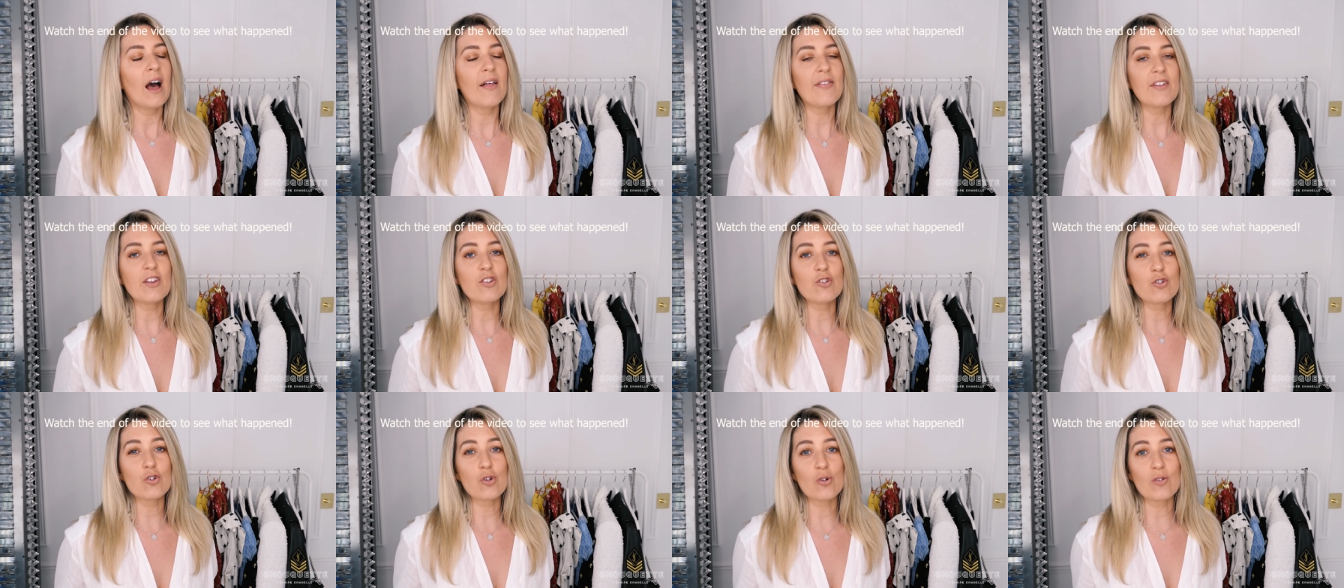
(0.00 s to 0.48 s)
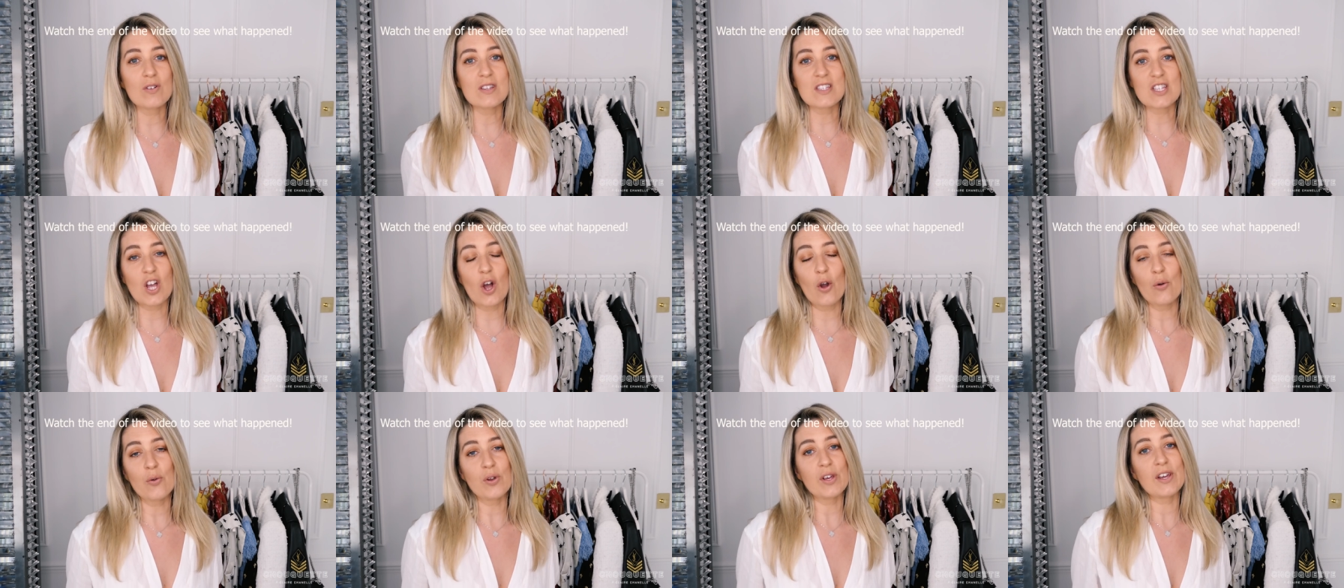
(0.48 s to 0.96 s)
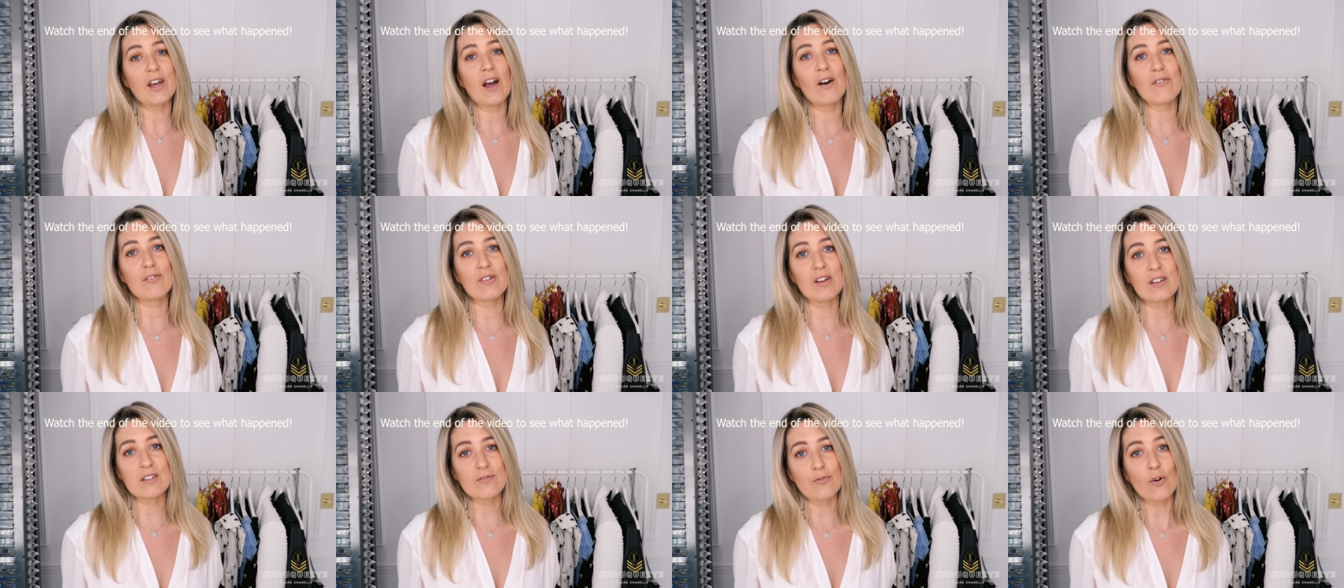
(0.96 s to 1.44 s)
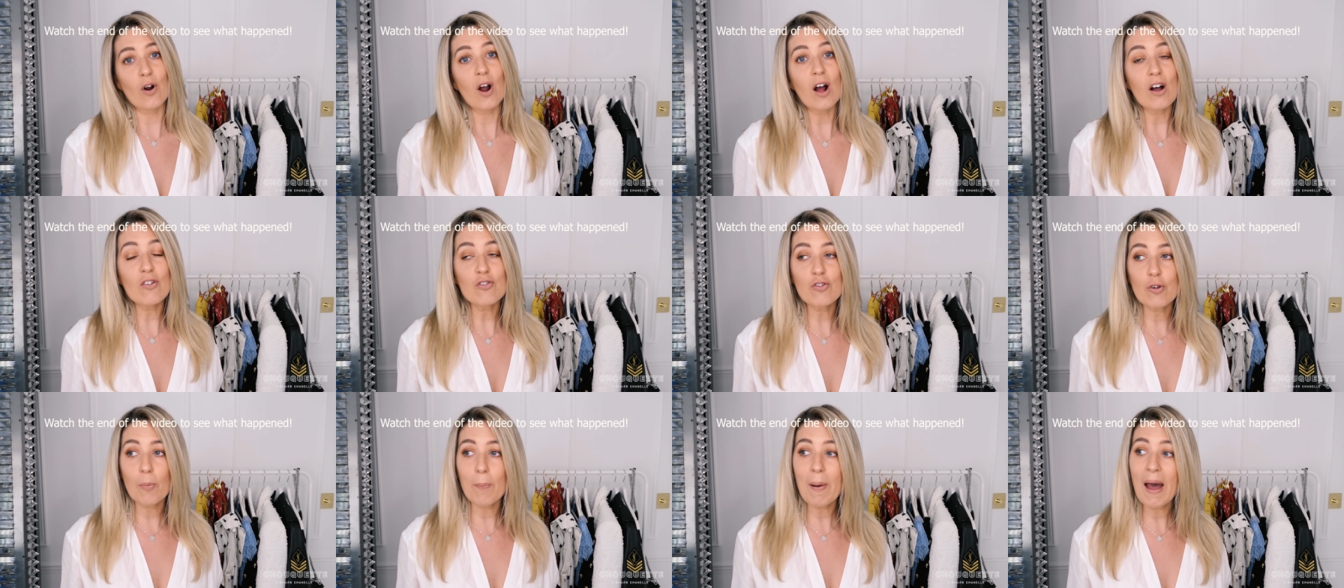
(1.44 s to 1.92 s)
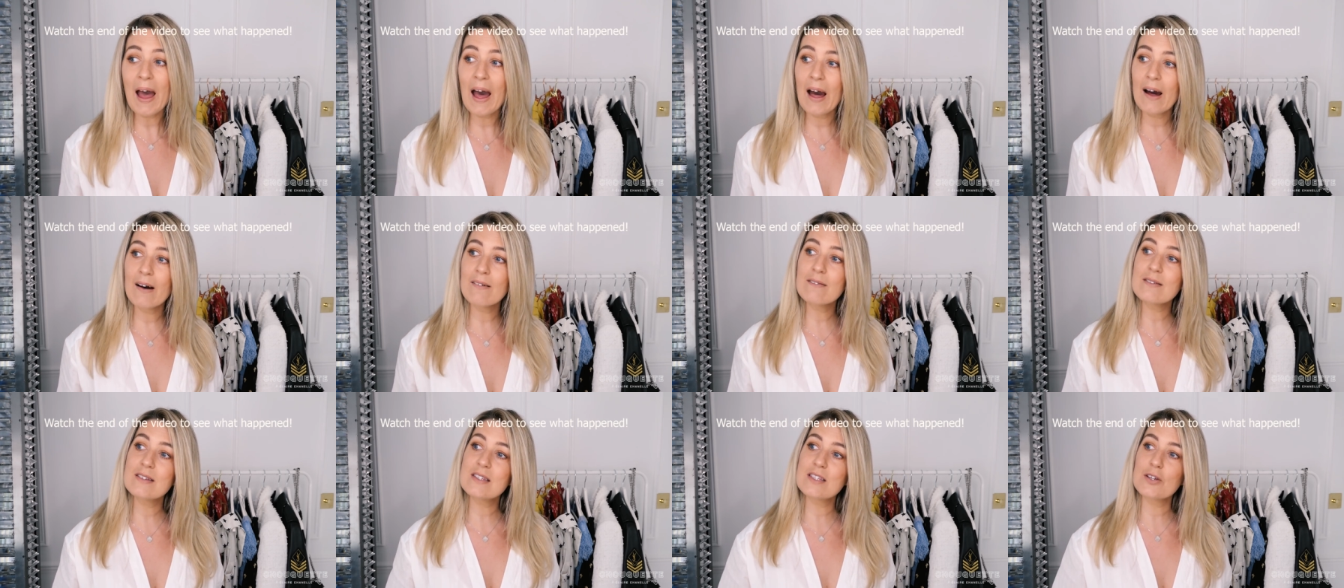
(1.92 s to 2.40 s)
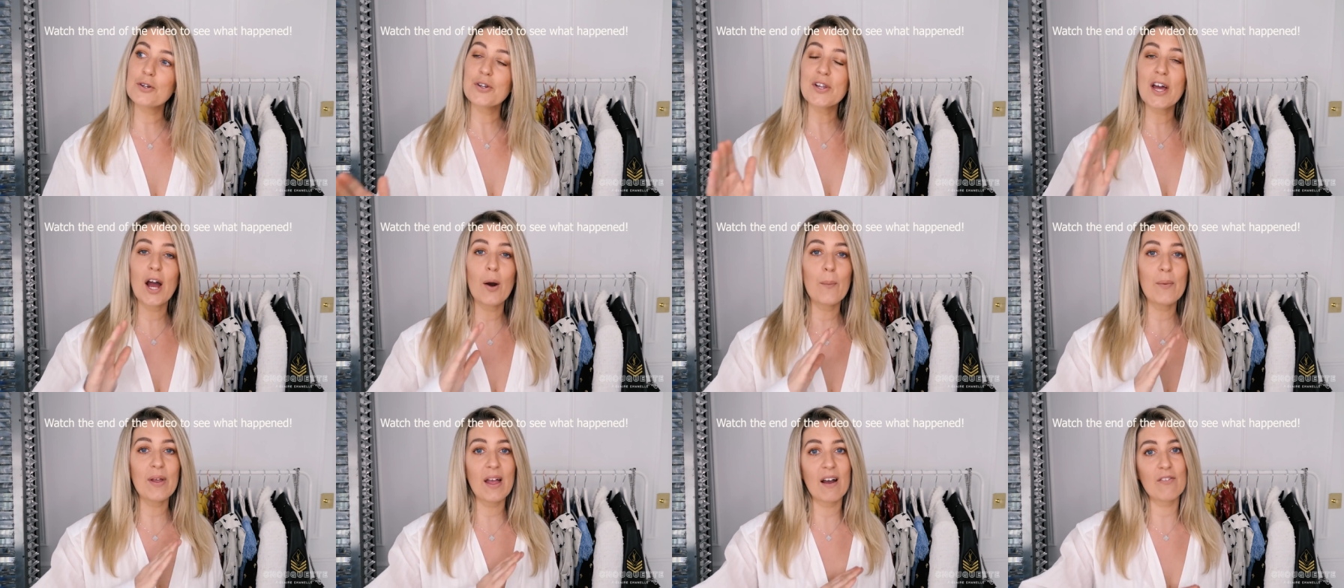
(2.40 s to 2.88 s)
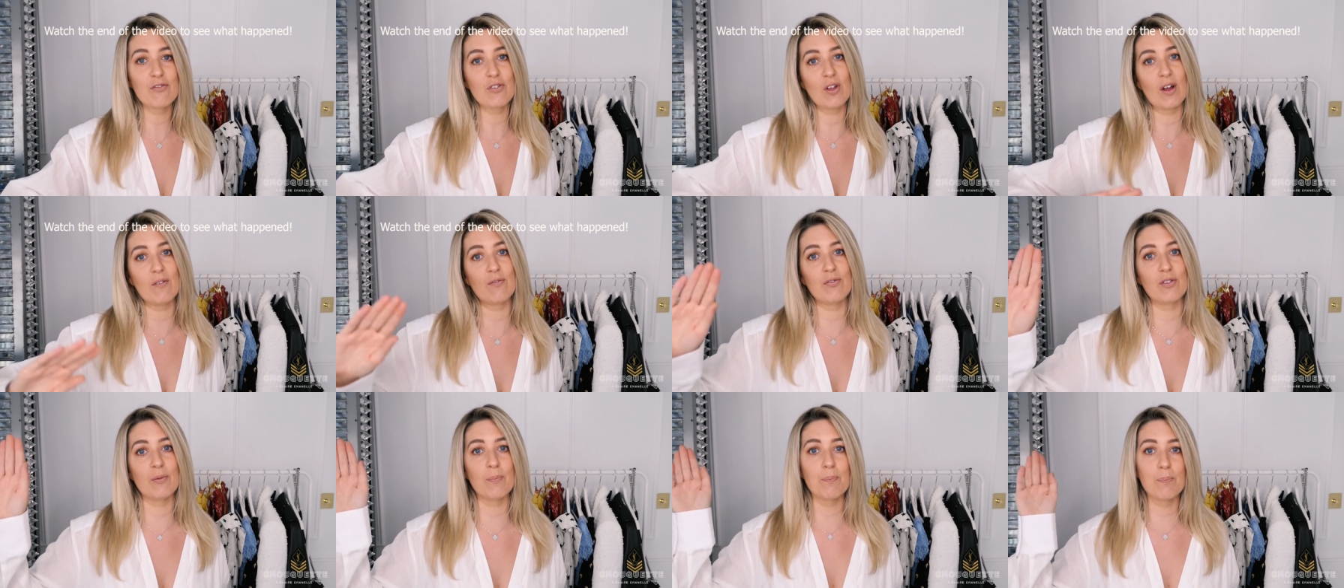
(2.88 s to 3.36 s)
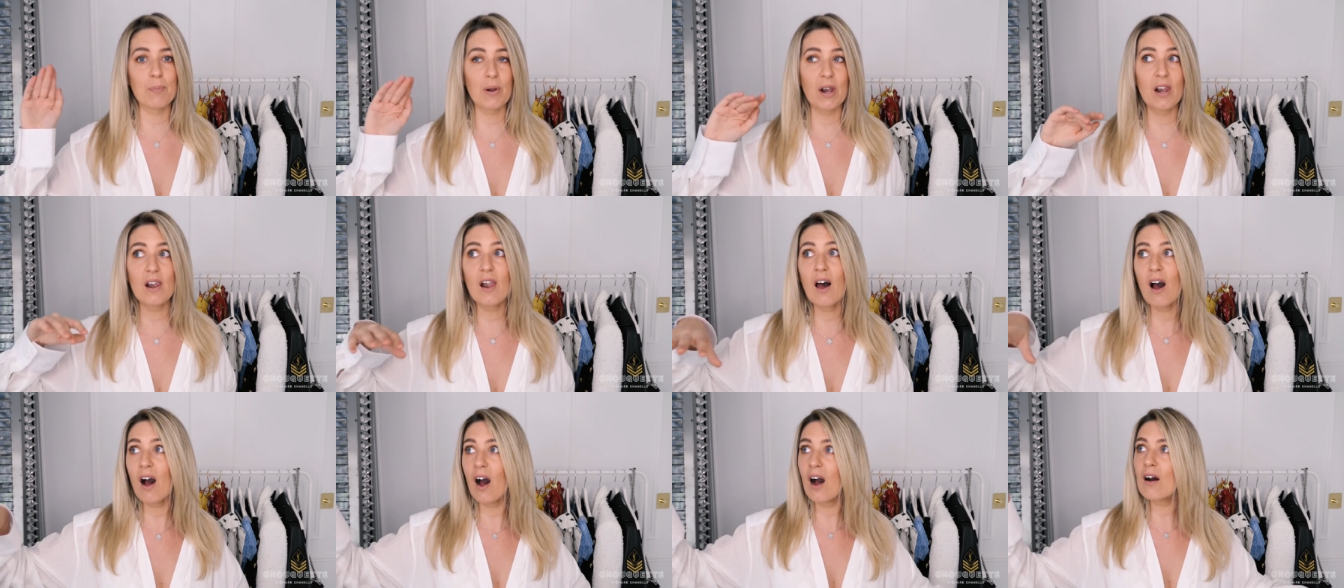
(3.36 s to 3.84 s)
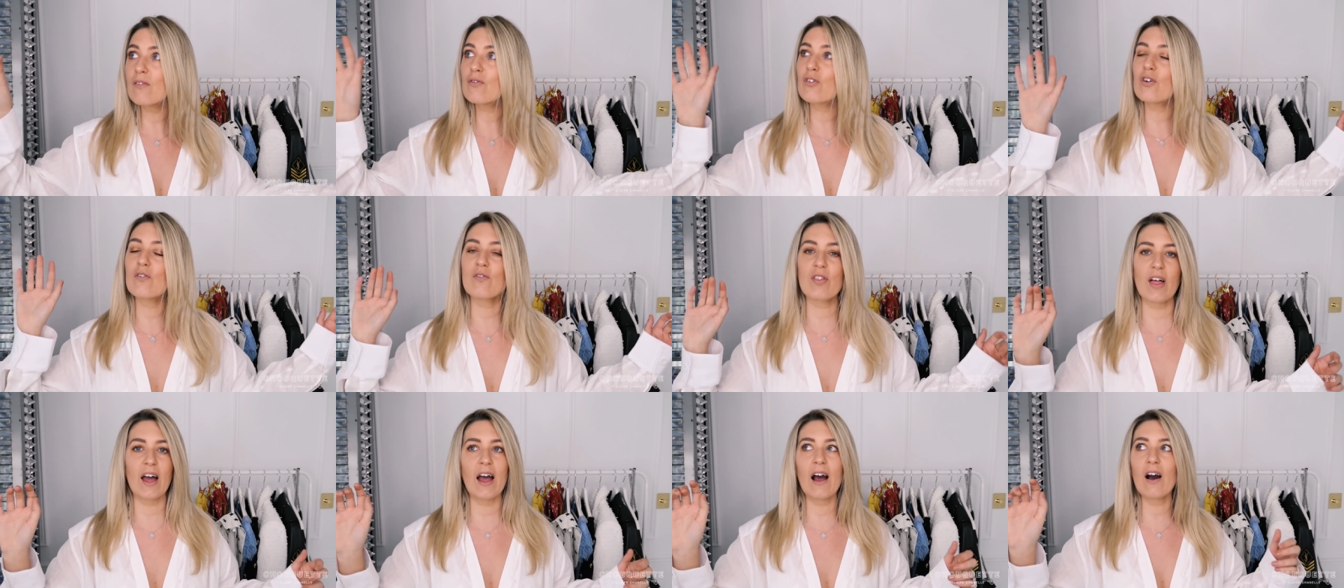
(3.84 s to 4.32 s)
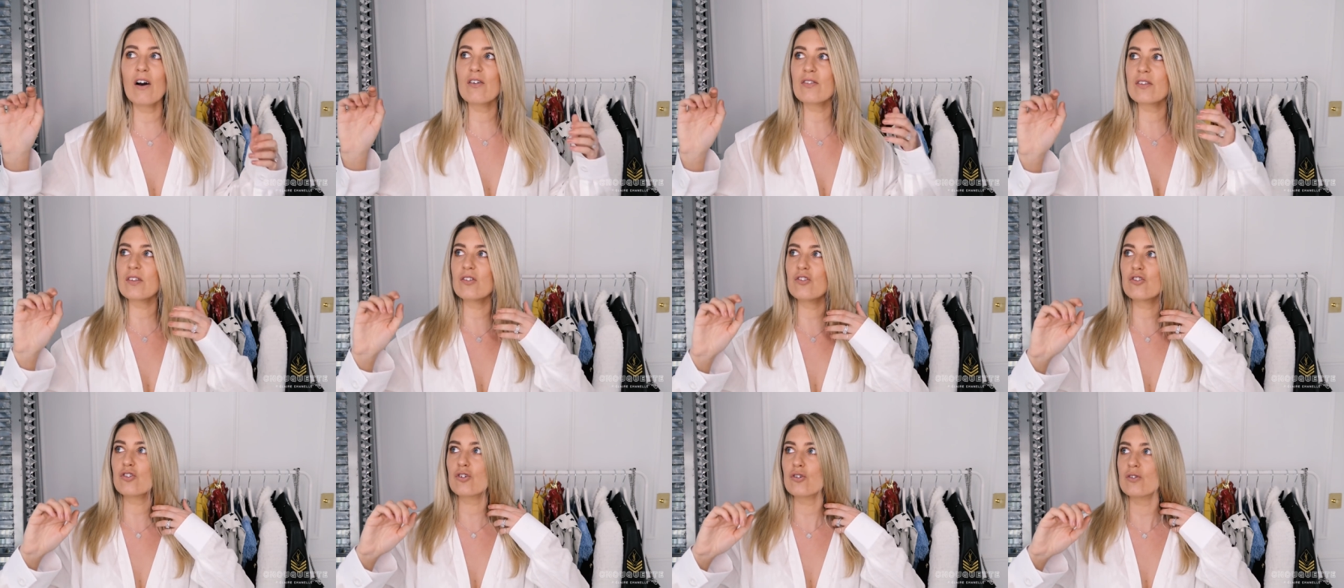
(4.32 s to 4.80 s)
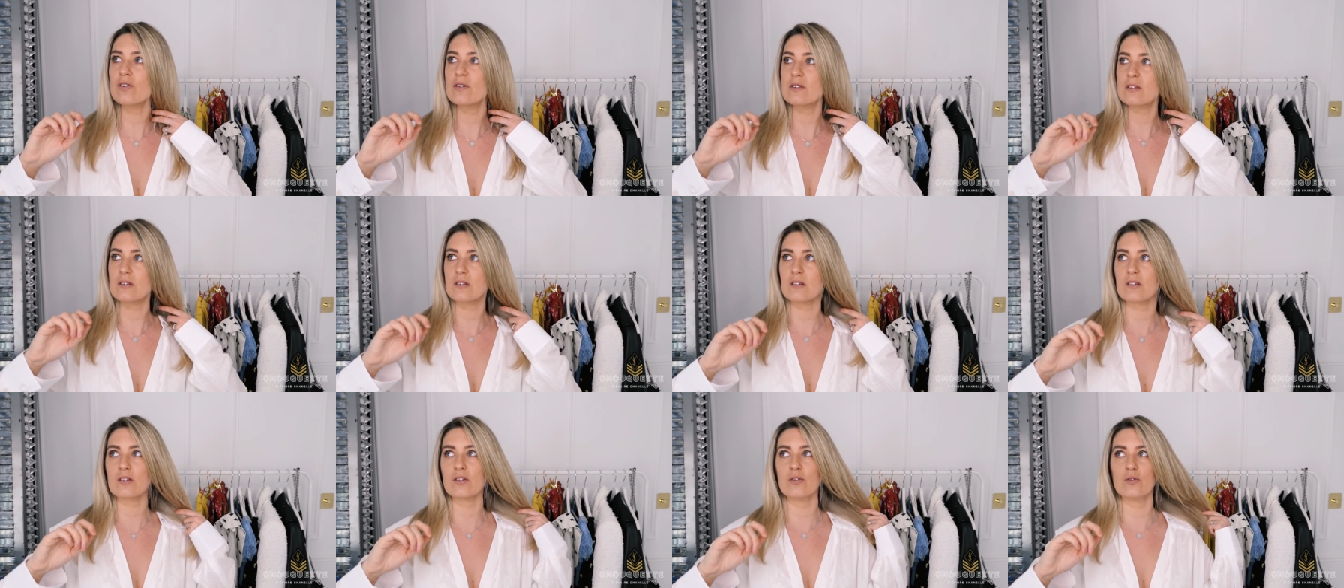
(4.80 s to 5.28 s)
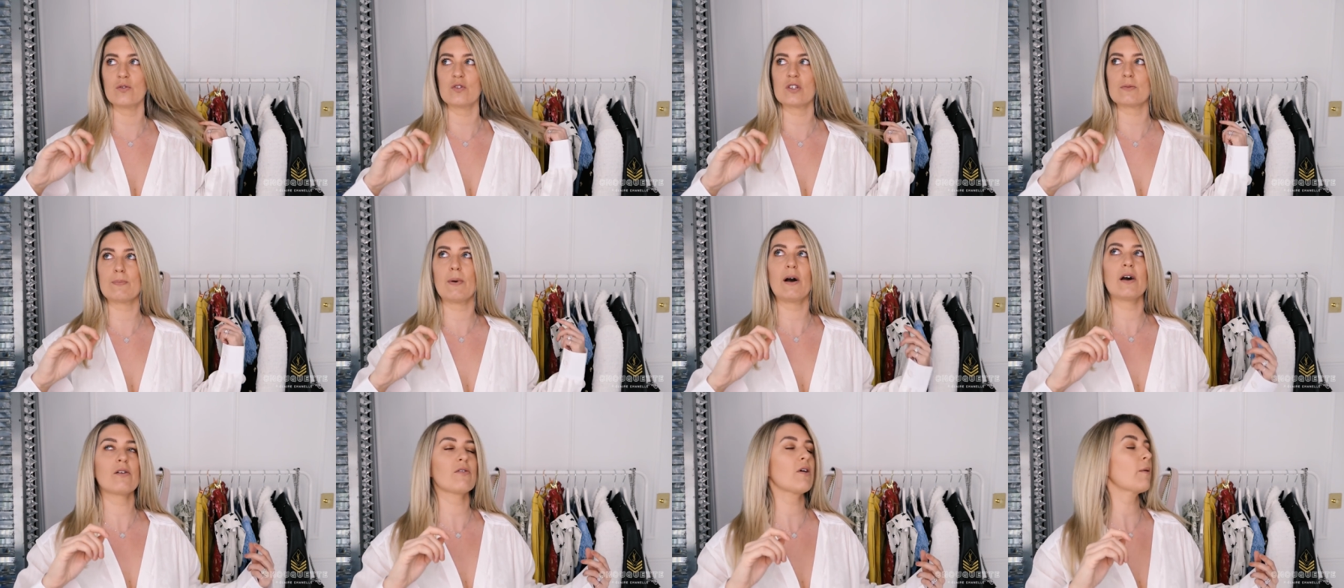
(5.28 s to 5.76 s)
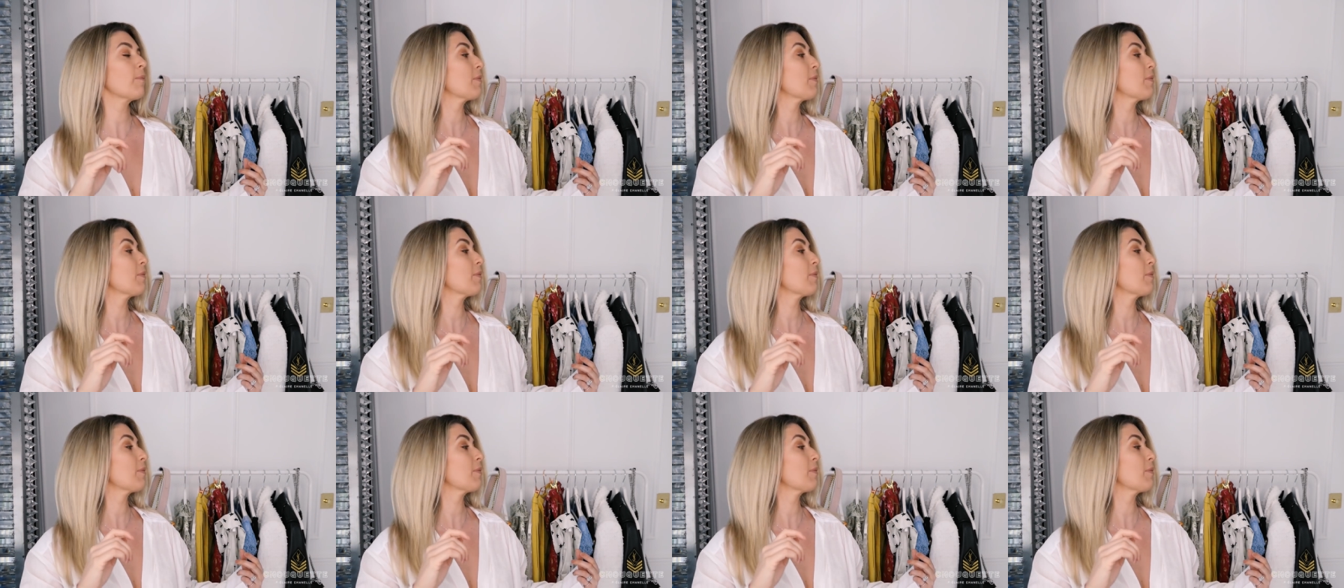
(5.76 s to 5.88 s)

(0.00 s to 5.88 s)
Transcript: and the insurance only covered us for a £100, so now we have to have the palaver of the house insurance. It's a huge spider